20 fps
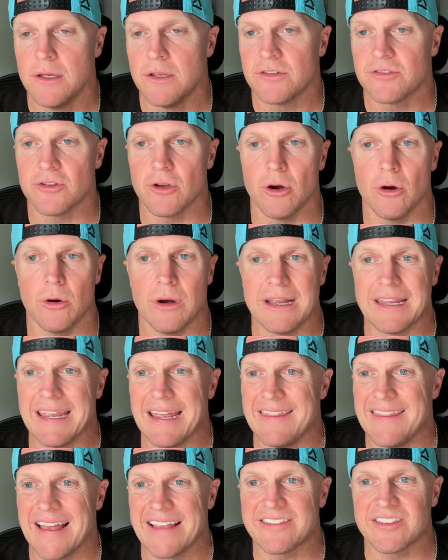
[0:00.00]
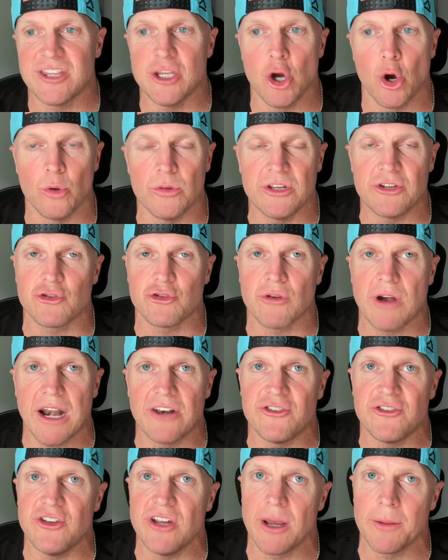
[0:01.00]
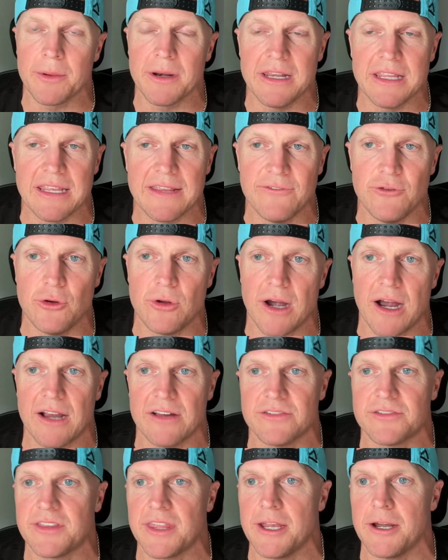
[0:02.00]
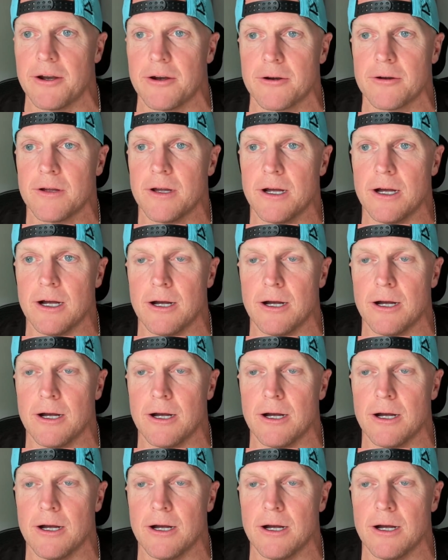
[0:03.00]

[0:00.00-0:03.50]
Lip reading: So again, that's the only strategy I'm going to give you guys there.